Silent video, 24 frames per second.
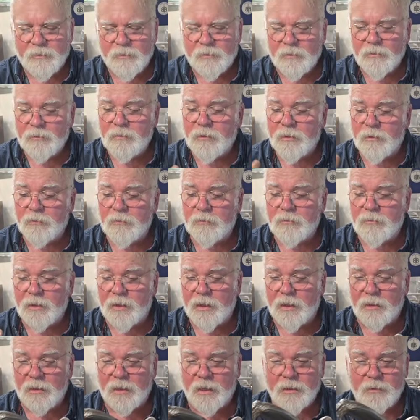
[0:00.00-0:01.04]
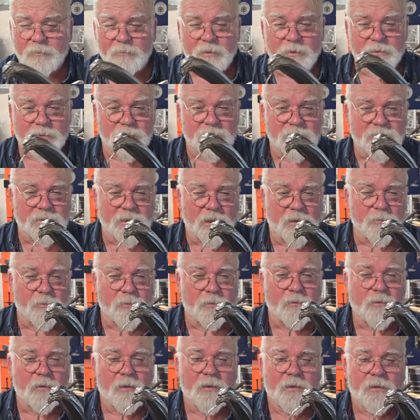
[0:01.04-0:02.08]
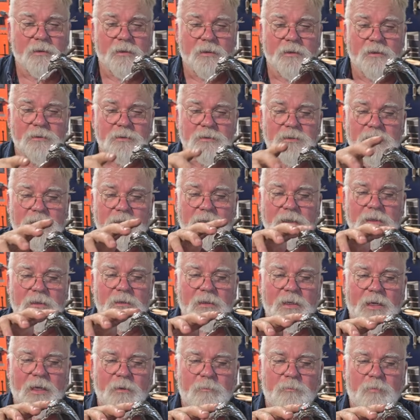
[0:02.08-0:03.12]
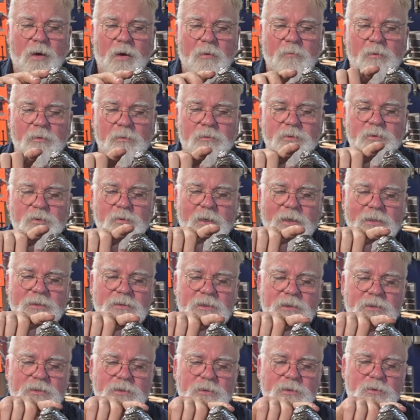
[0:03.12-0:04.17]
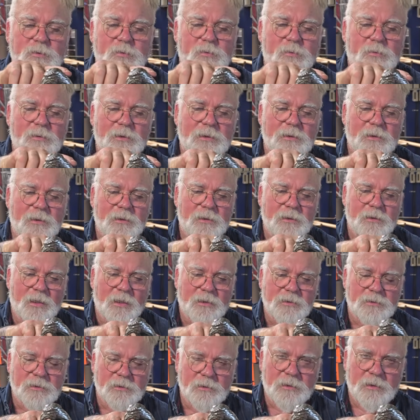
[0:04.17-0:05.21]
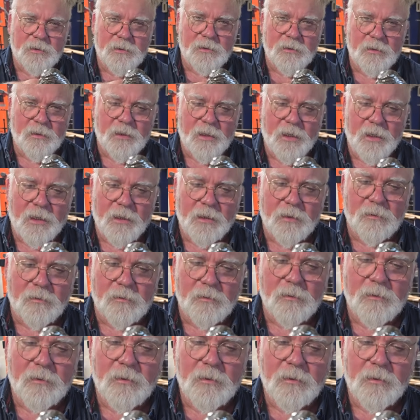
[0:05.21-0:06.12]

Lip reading: The other thing I like about this saber is the eagle head pommel transitions really nicely into the handle.